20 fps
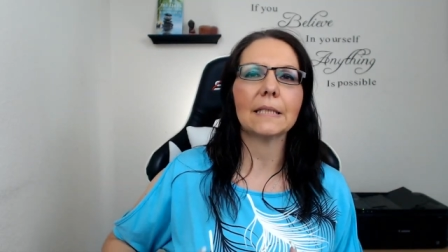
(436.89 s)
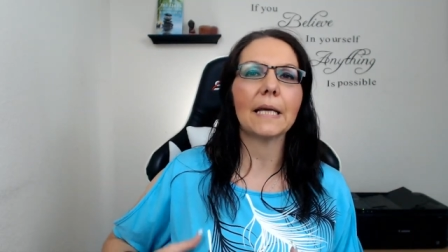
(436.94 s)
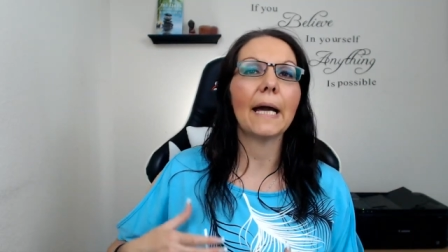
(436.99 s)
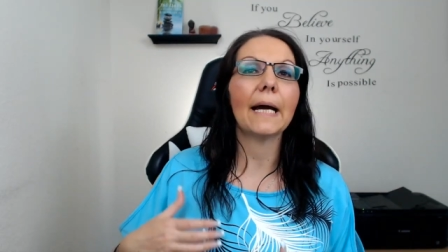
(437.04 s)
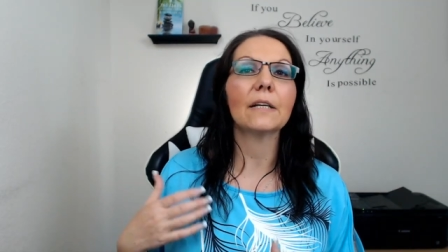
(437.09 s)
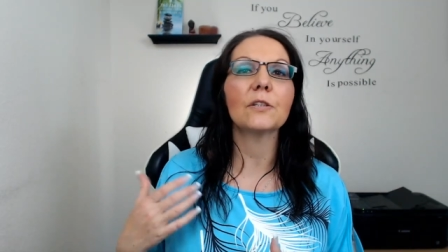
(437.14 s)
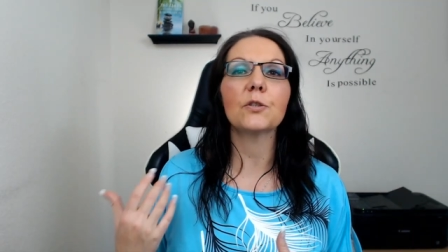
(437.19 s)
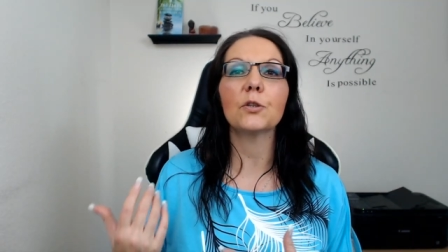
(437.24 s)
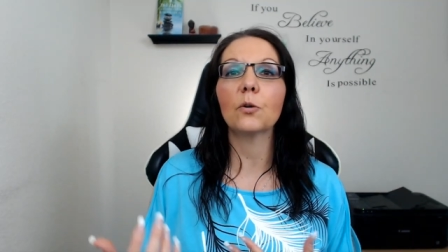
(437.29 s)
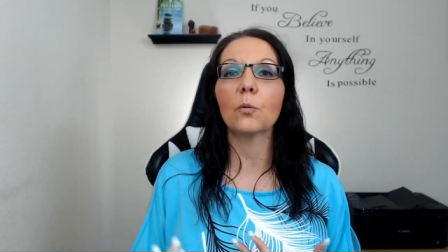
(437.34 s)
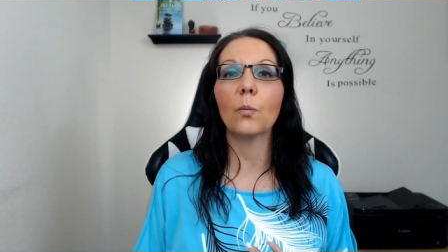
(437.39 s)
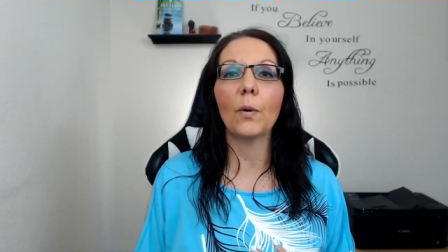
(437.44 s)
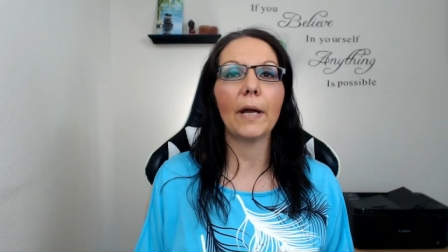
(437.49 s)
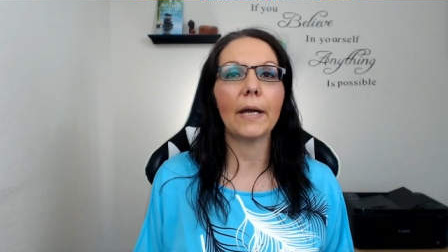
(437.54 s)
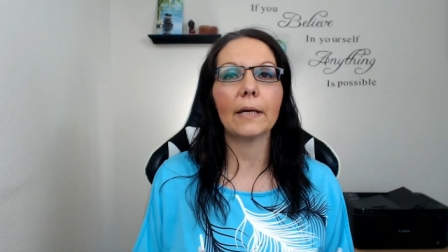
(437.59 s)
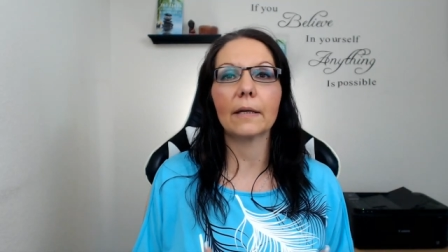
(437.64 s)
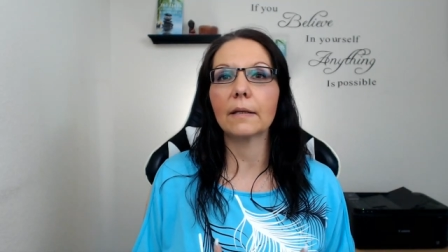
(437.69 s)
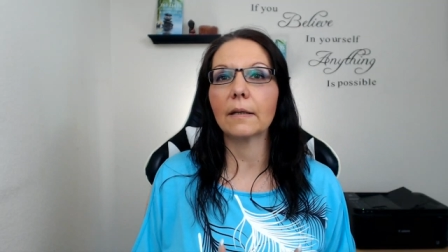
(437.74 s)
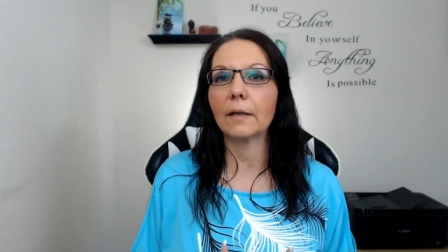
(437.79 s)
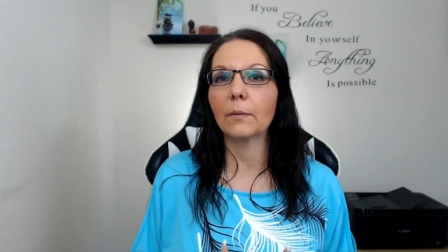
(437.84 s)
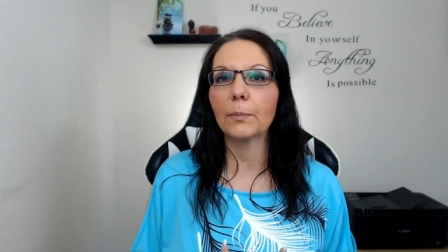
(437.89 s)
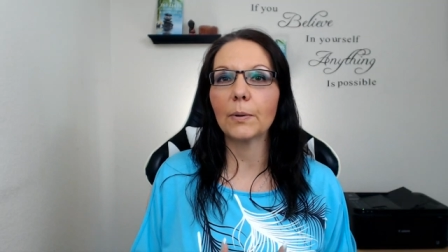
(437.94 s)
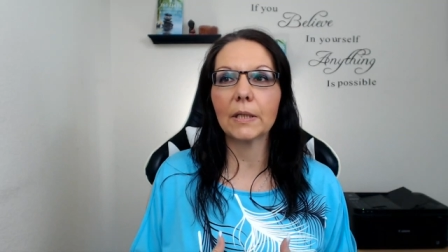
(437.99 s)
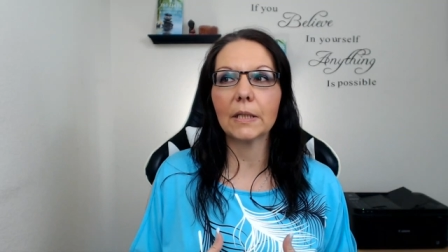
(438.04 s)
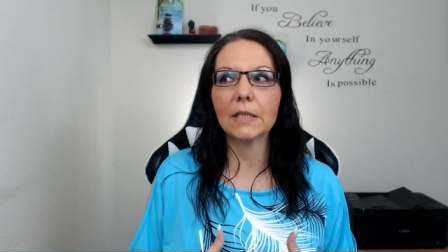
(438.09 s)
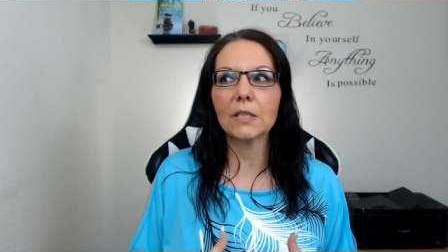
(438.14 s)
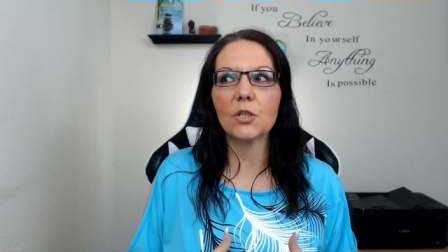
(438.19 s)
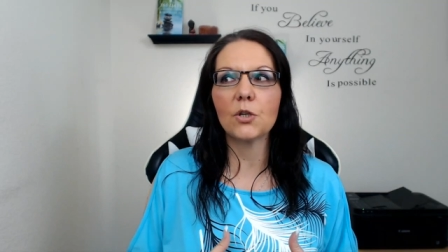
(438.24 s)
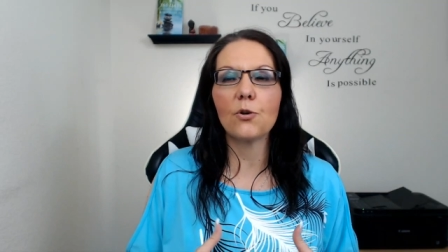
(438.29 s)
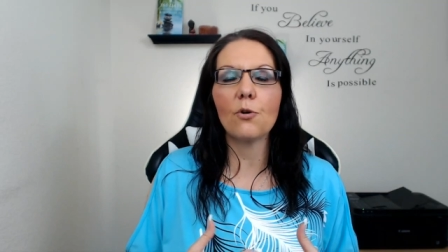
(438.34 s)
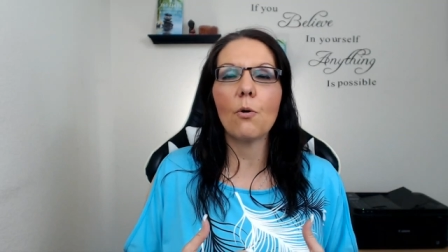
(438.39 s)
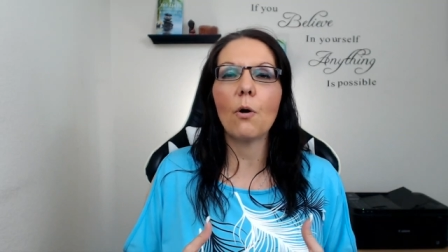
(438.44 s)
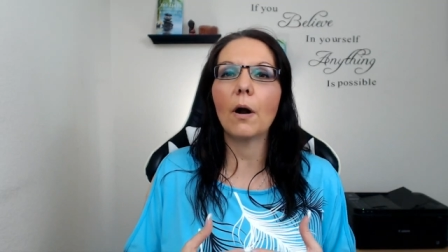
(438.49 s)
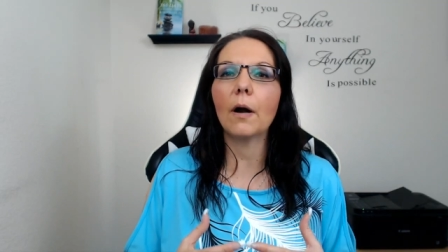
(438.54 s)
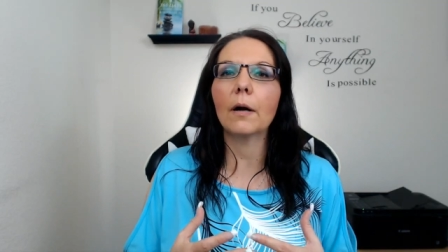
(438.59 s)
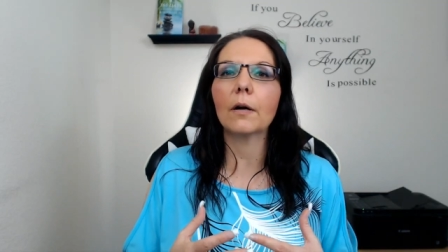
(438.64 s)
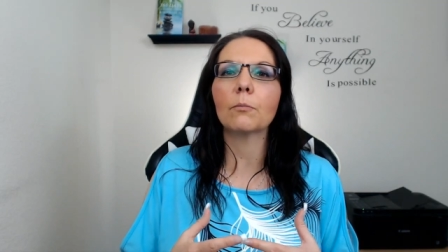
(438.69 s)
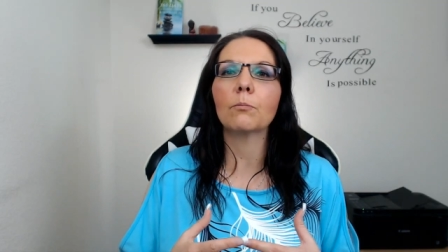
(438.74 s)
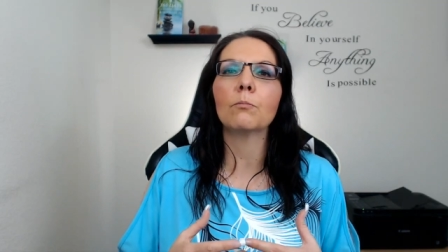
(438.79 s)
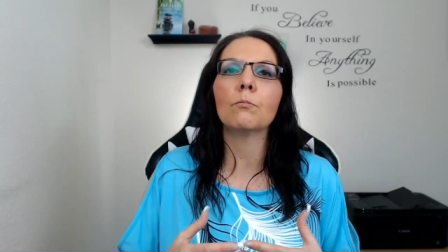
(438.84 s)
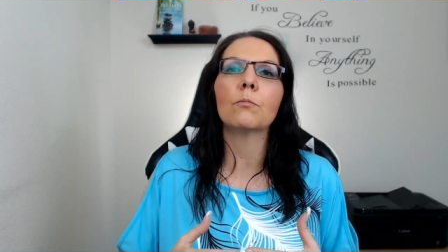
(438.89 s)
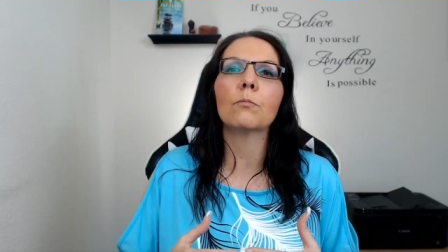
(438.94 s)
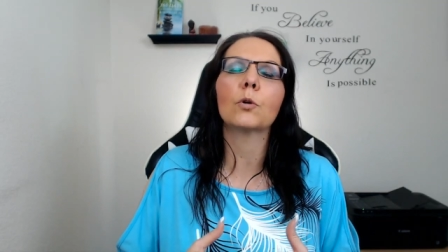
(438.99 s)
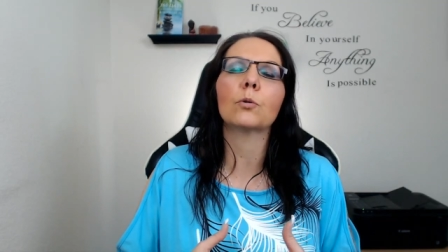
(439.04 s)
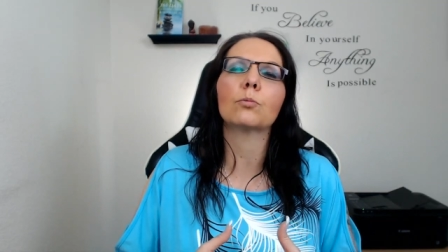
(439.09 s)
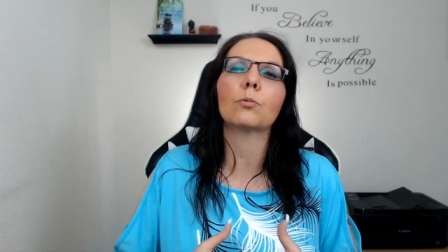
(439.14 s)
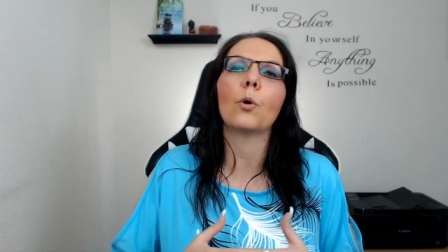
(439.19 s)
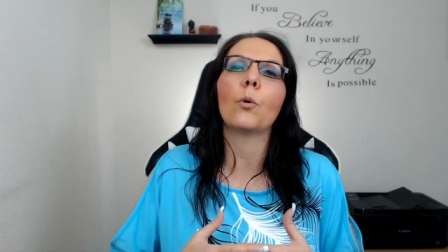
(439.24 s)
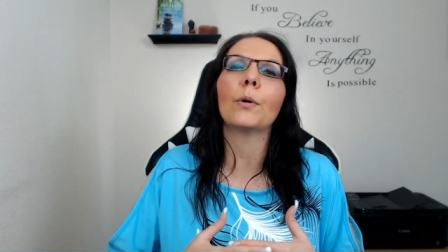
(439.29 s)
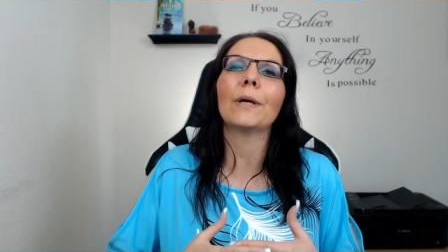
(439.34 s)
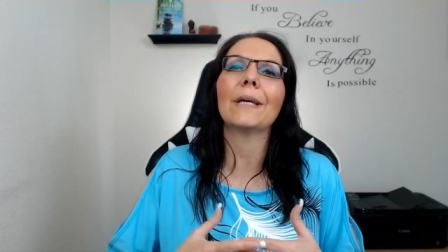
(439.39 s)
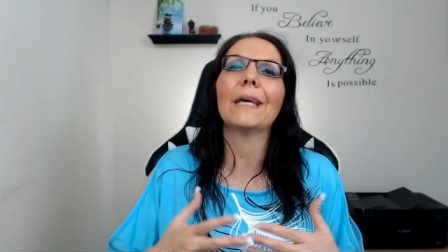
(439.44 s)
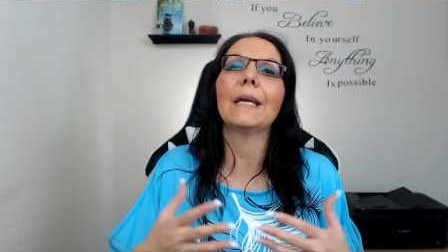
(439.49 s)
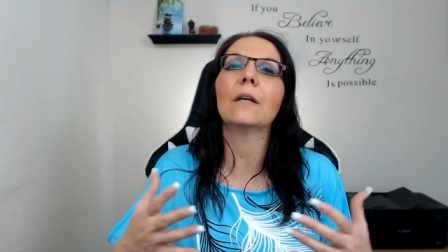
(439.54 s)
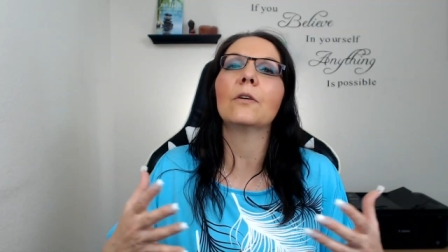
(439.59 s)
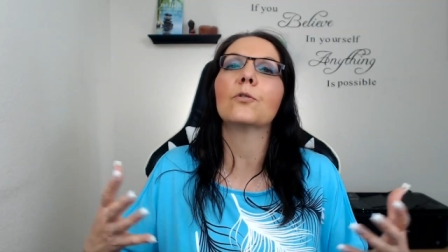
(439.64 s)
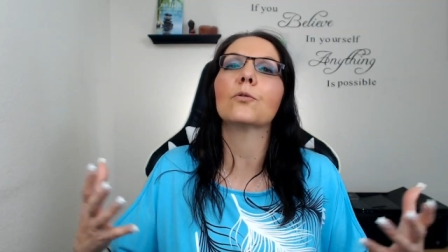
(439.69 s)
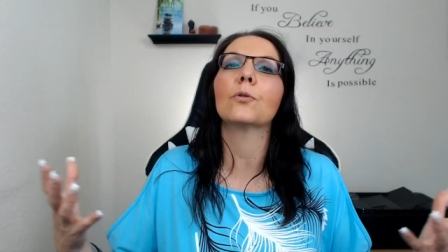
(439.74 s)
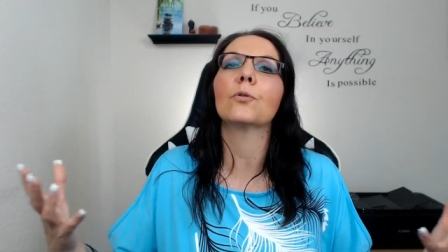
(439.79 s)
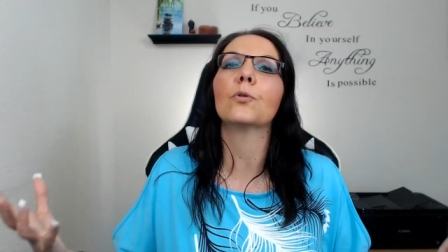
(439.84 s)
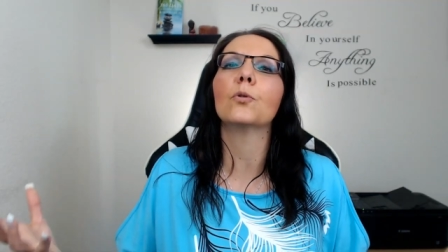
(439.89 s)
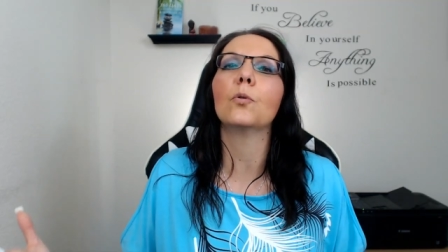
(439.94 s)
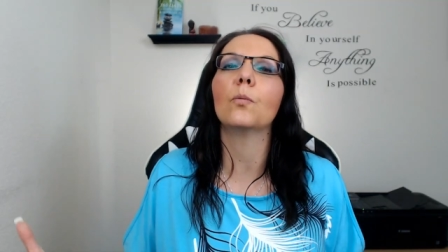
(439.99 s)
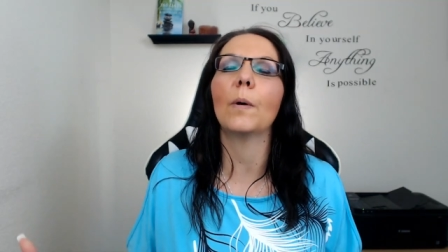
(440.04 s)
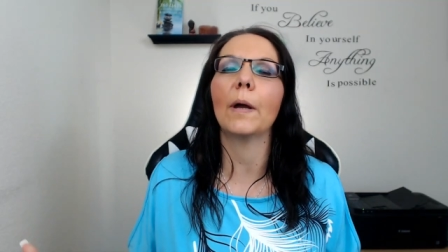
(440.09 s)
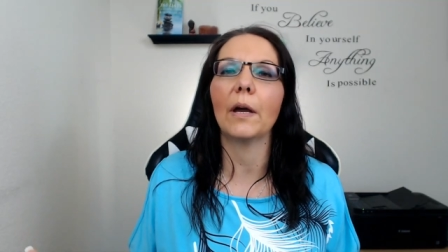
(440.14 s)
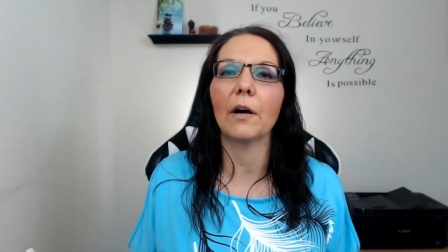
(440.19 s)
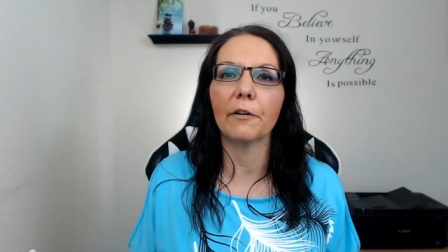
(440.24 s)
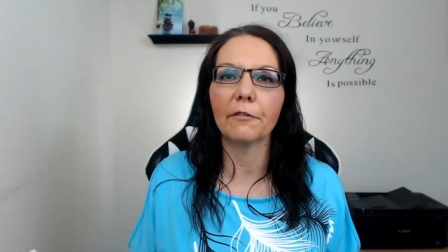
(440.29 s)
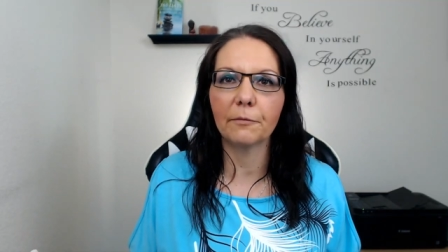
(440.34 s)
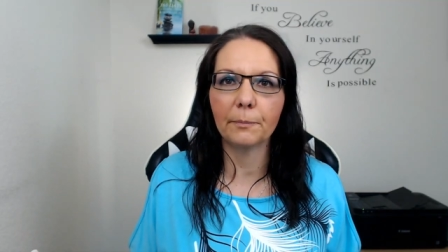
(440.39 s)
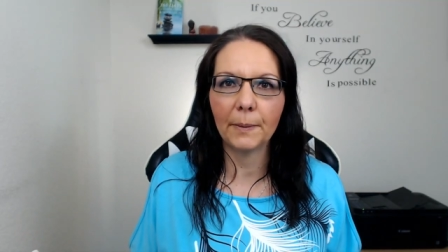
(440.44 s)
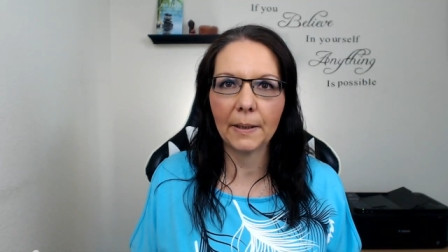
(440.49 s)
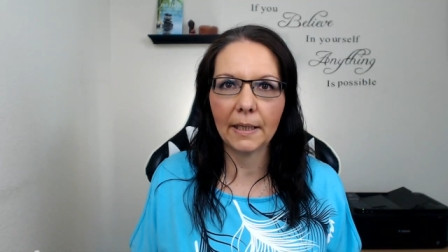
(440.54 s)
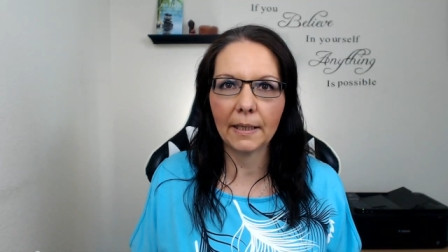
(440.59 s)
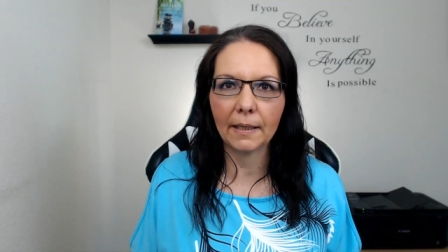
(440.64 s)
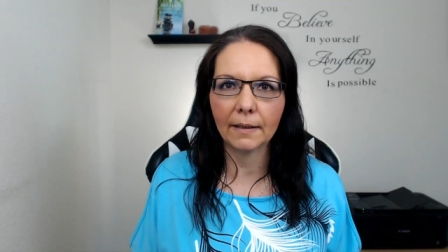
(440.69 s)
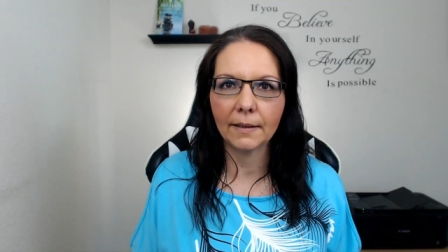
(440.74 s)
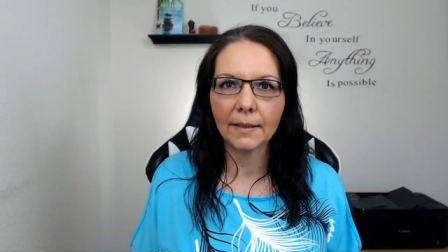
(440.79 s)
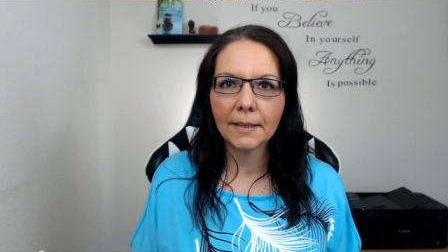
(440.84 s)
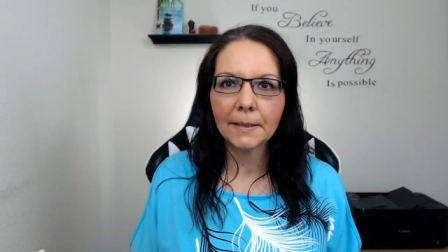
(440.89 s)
as you're awakening because you are growing into a new way of being